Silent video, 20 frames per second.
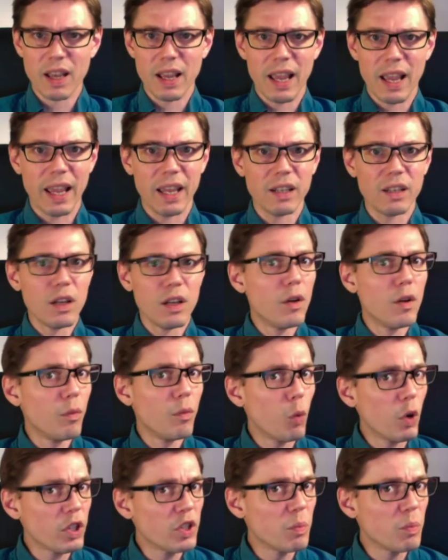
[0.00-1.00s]
And
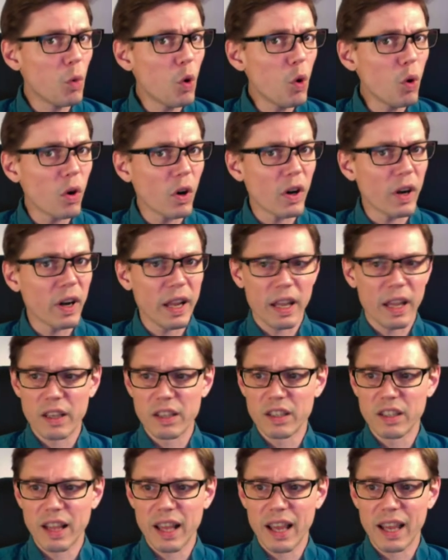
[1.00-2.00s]
what's more
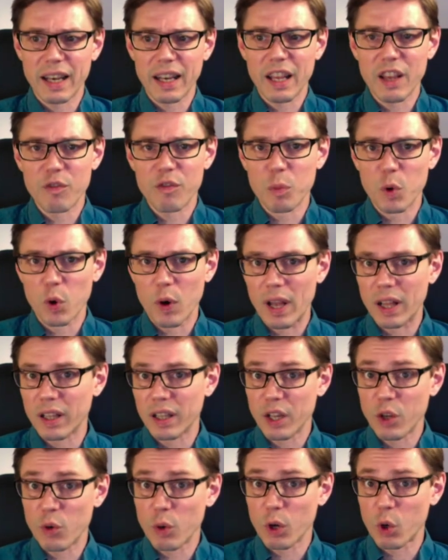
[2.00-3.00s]
is that if
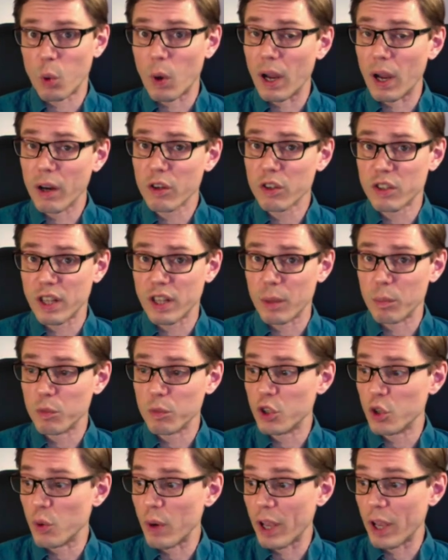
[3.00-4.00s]
morality requires them
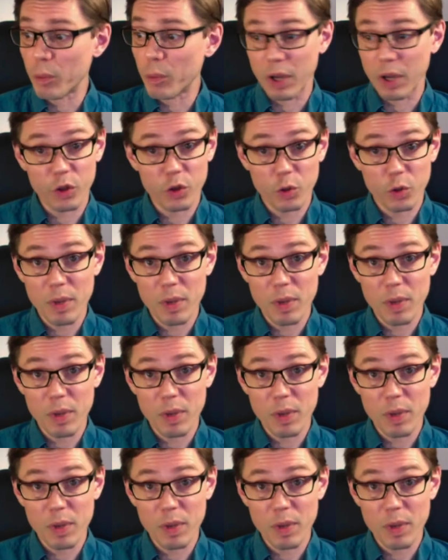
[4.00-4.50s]
to help other